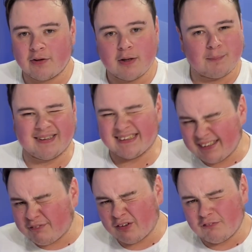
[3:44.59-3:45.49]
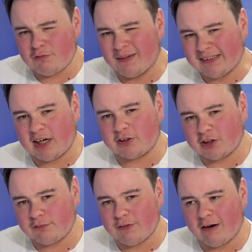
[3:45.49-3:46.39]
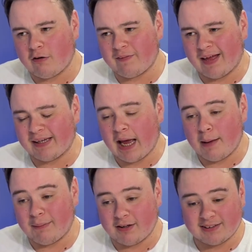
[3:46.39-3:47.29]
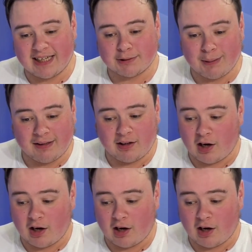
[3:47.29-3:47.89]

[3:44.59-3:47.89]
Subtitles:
but it's difficult for me to go too far on that now because their spending,